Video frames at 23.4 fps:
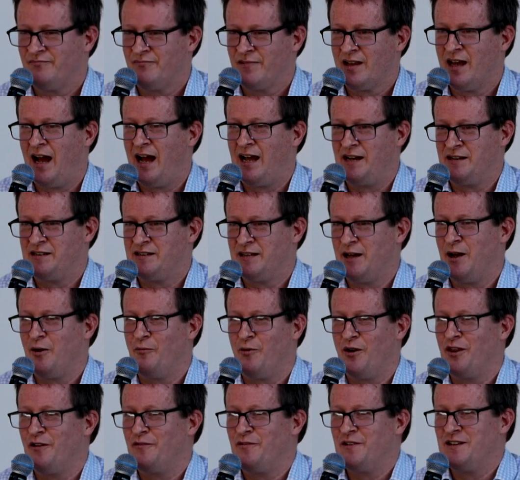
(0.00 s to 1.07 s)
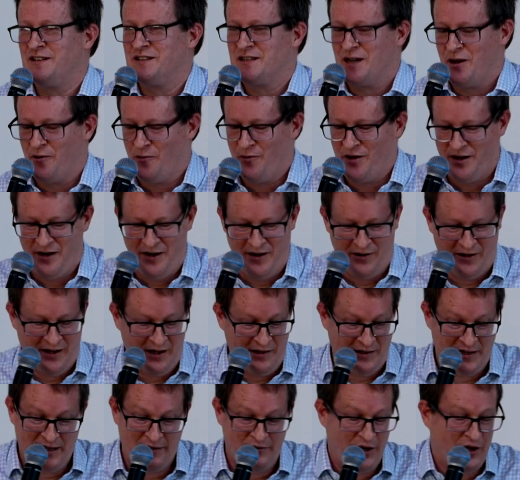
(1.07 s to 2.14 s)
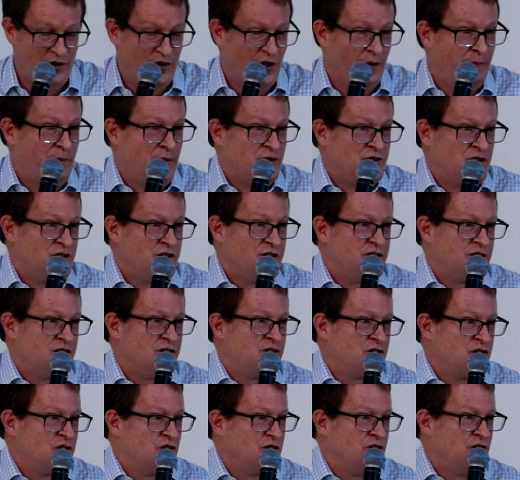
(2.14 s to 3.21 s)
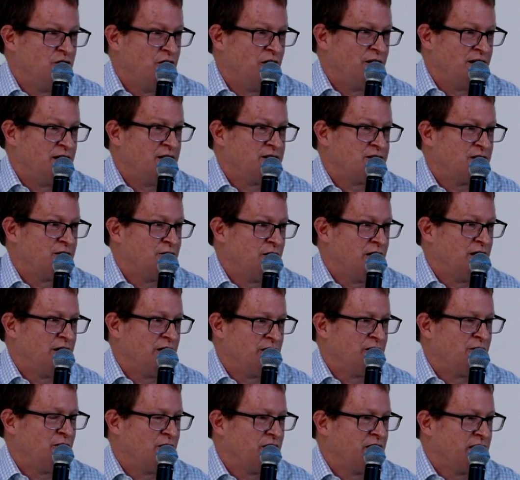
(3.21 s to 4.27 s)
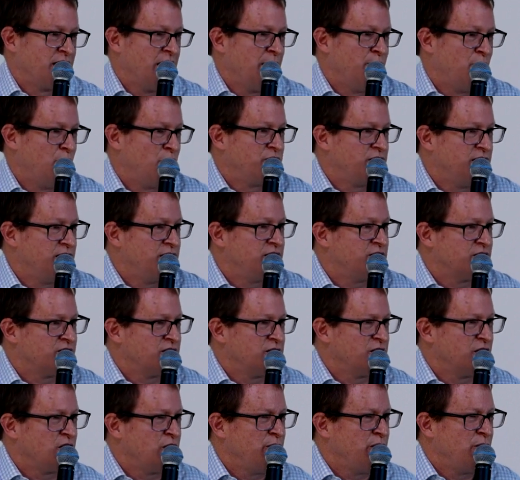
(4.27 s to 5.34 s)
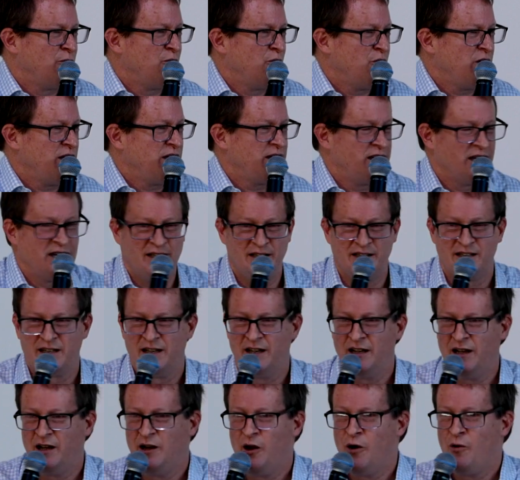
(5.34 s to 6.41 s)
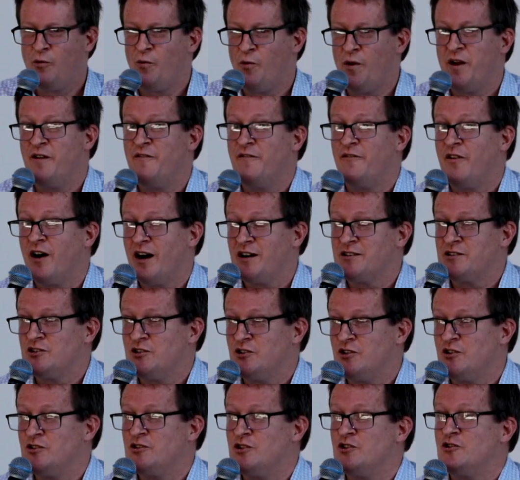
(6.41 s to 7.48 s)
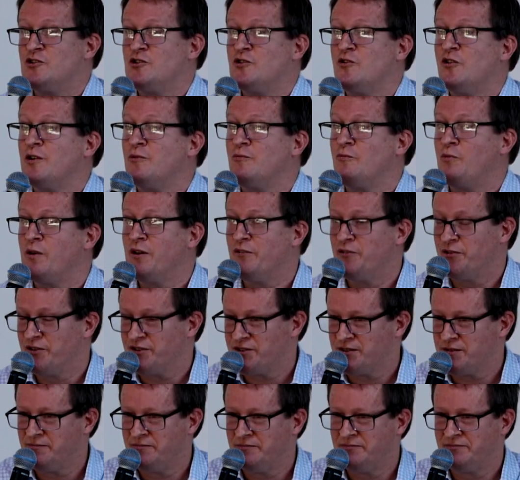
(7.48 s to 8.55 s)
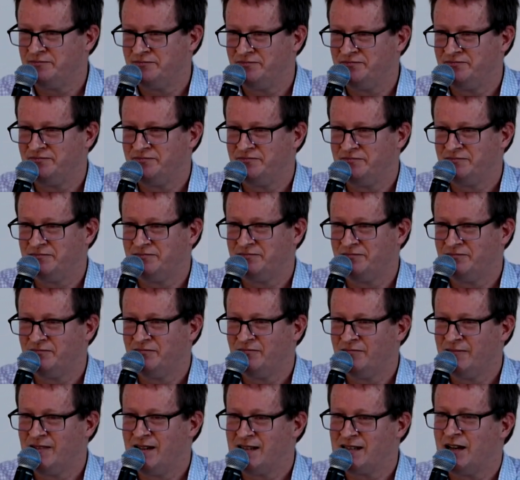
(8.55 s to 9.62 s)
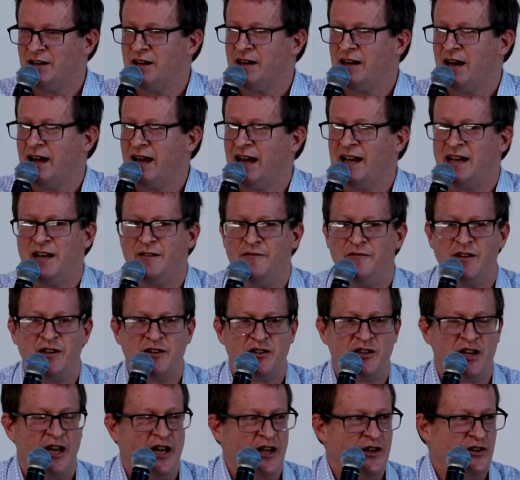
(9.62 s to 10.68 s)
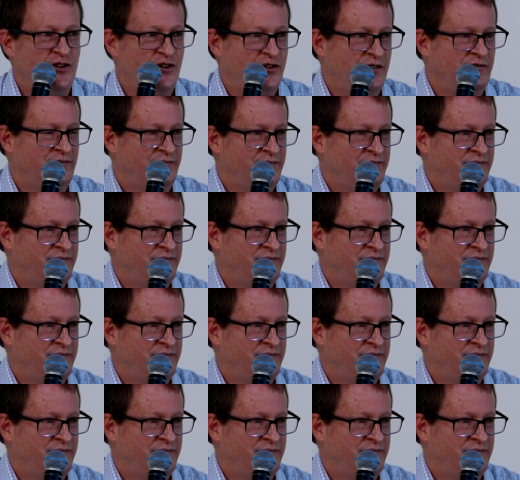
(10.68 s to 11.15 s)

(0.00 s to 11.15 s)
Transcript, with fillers: And um, one of the things that we're giving you the opportunity to, and we're, we're going to get more details in the coming week, is we're inviting you to join with us. Kind of like an invitation.